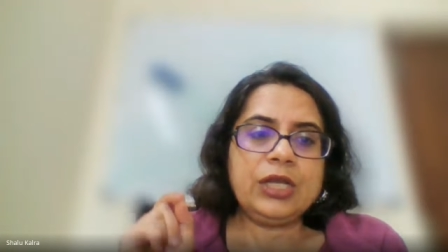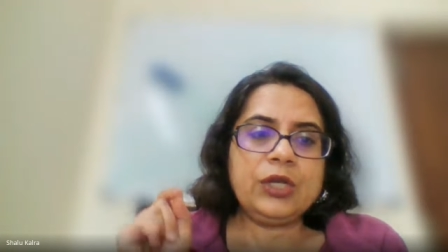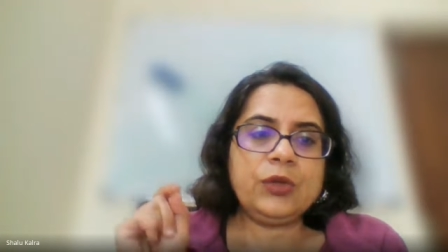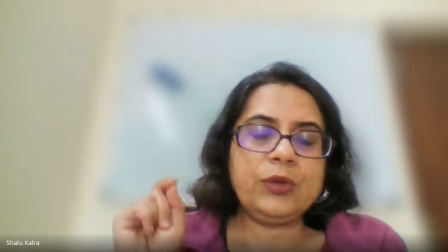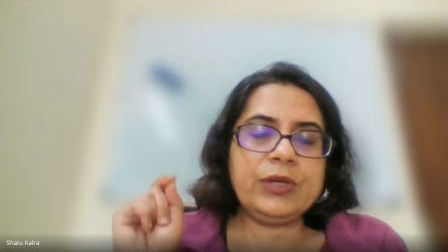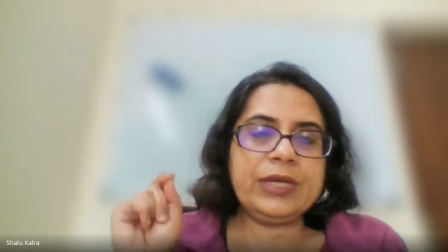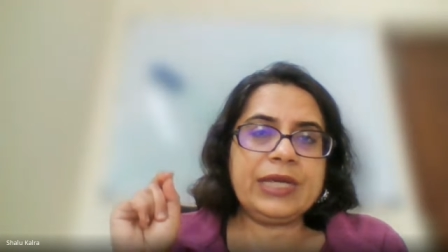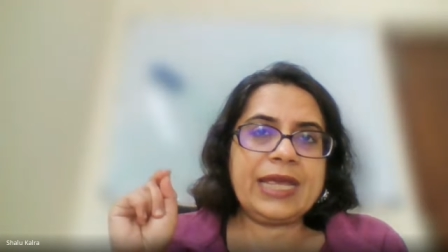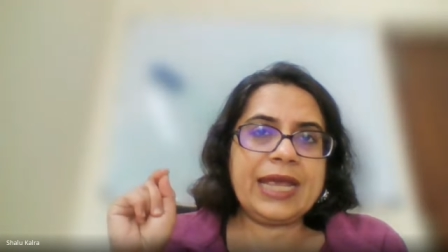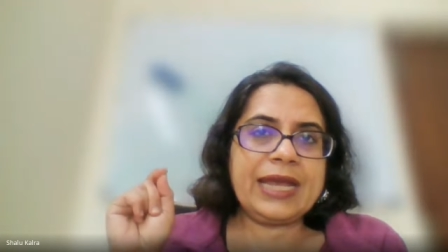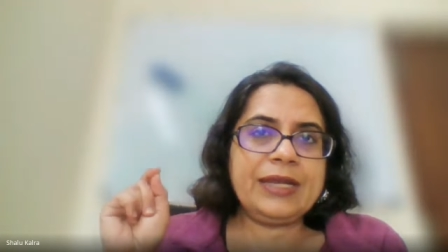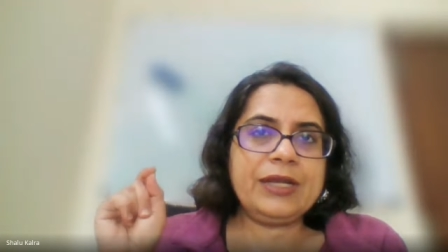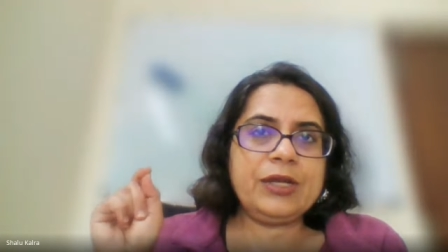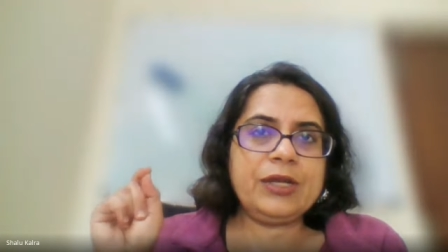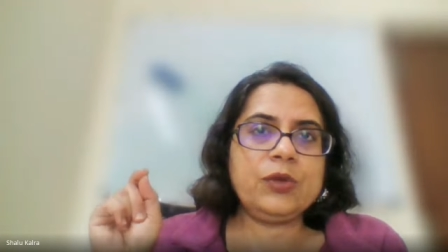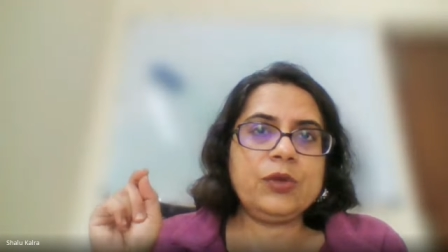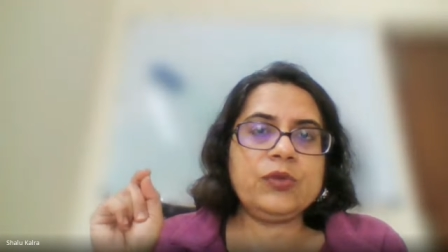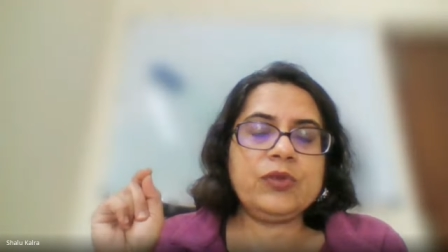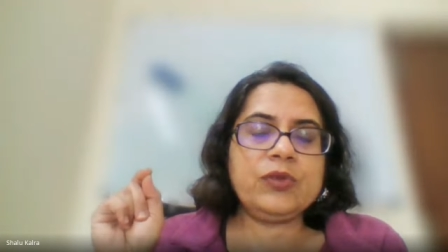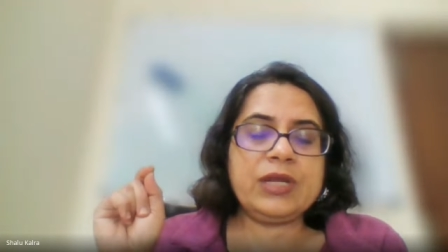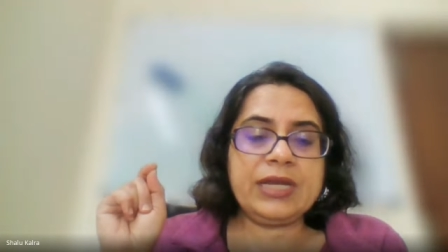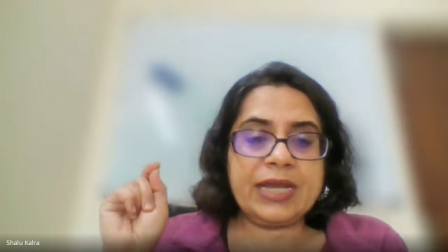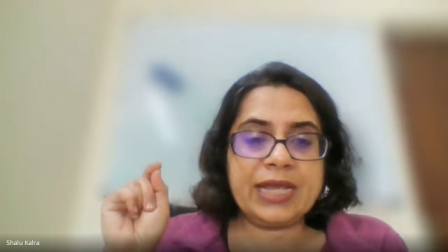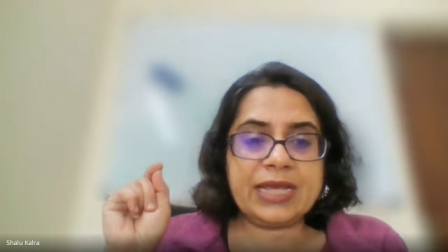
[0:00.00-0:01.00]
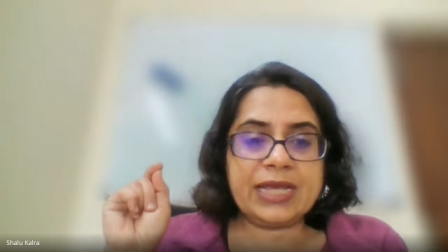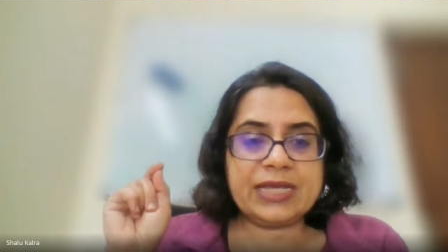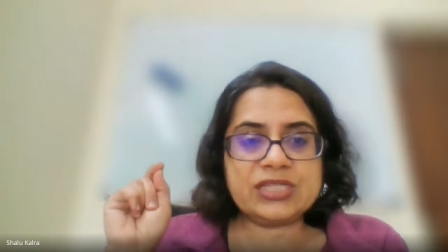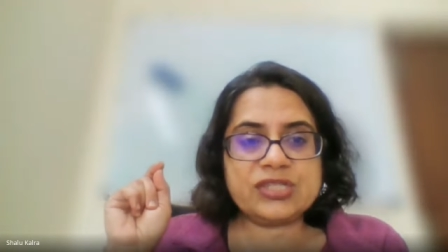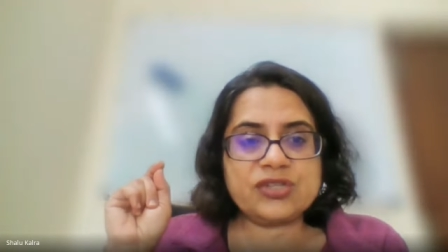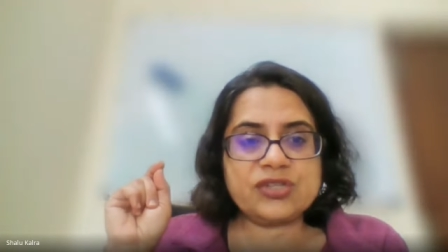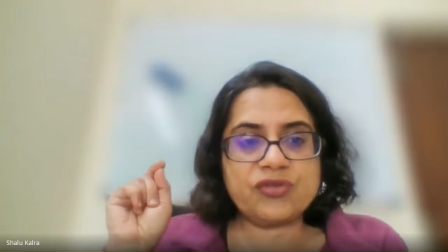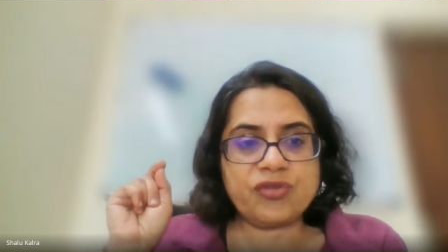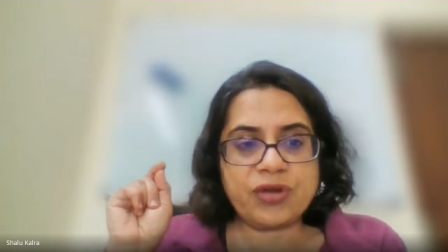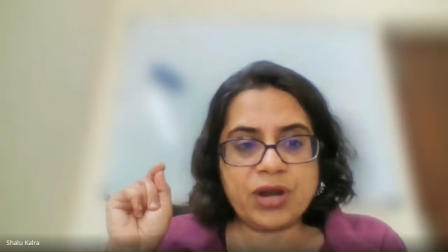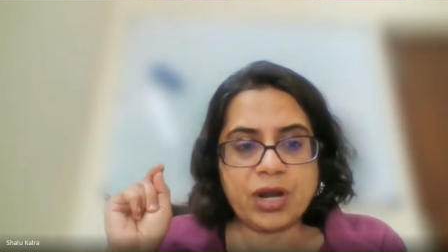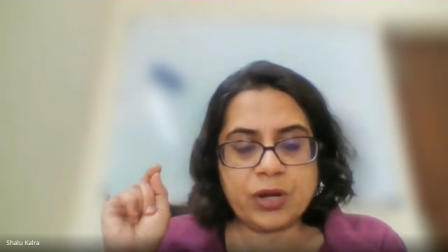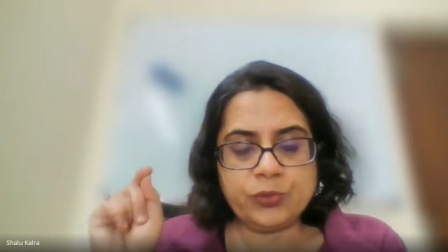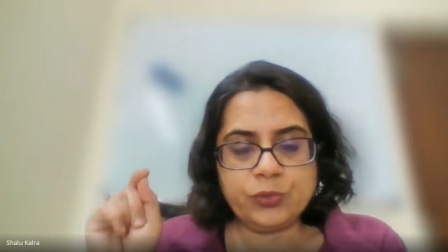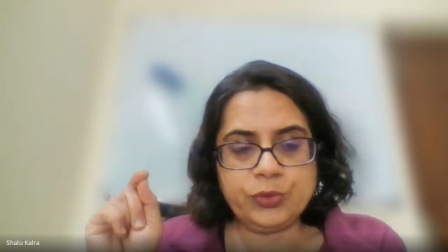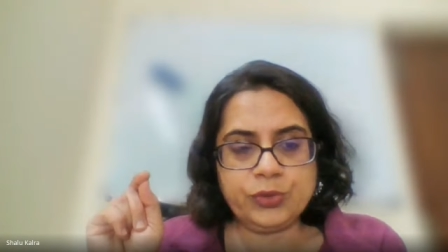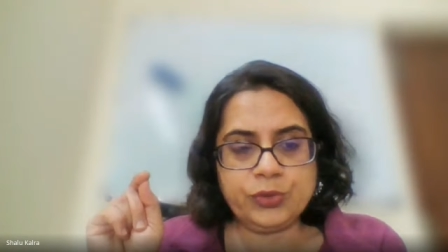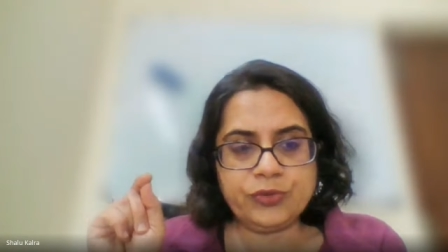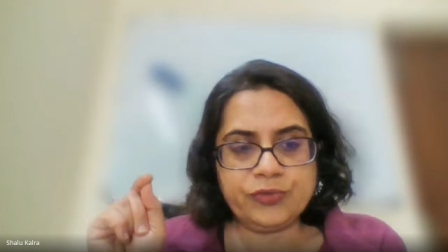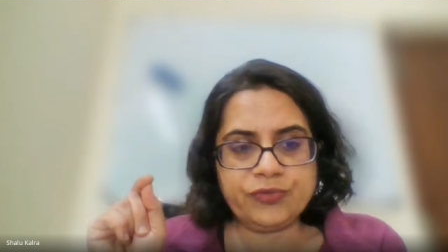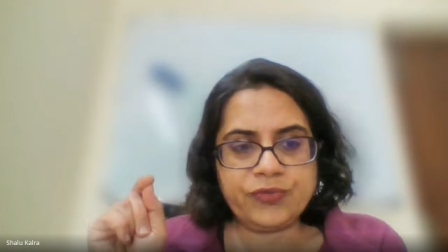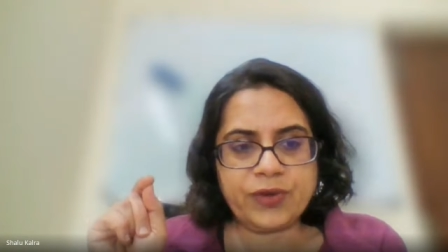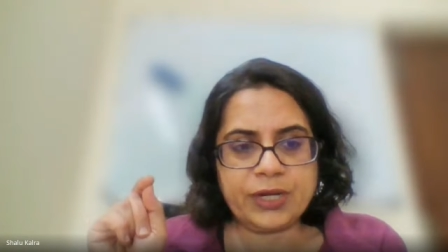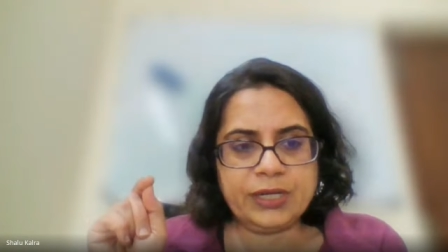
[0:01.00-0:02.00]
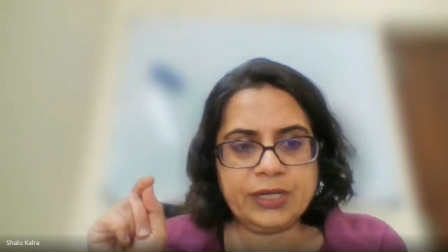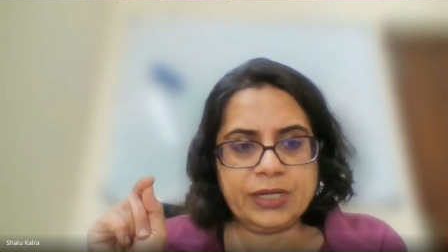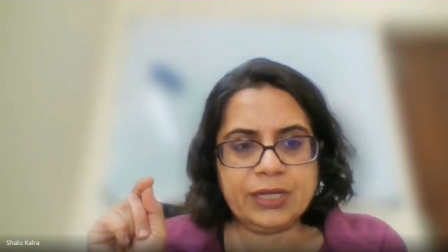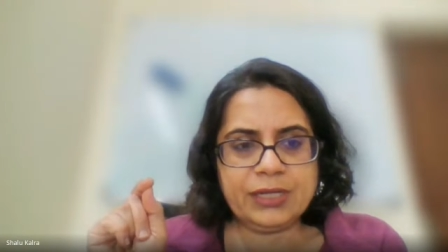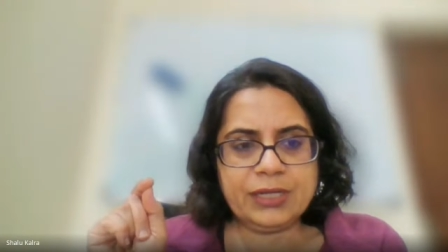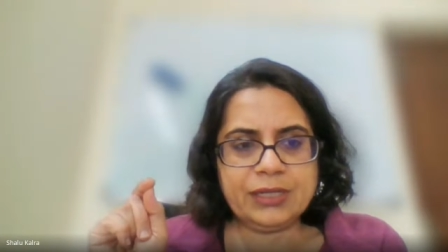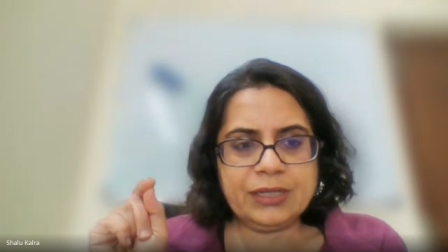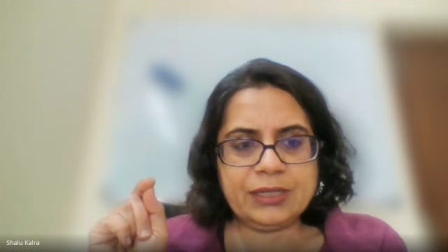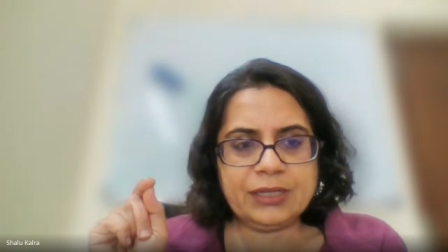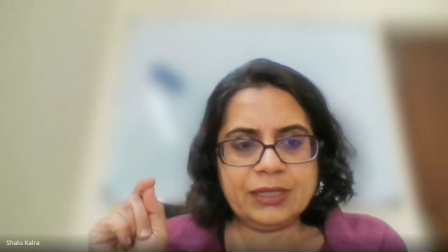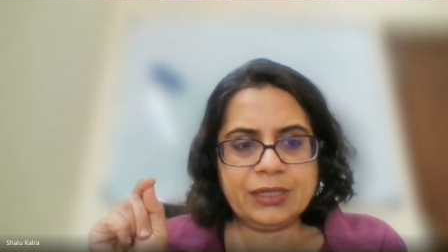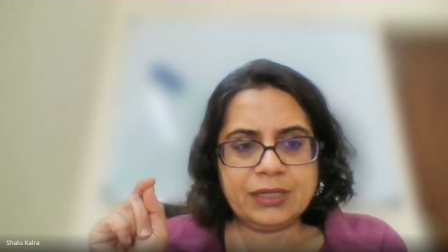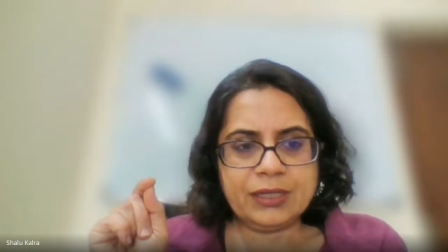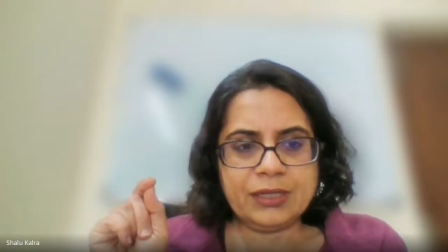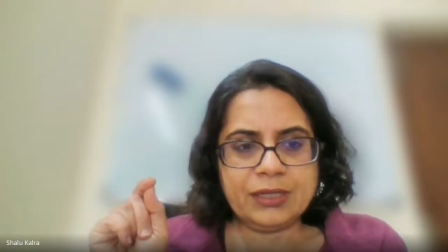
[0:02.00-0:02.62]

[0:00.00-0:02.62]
to get to the next round of funding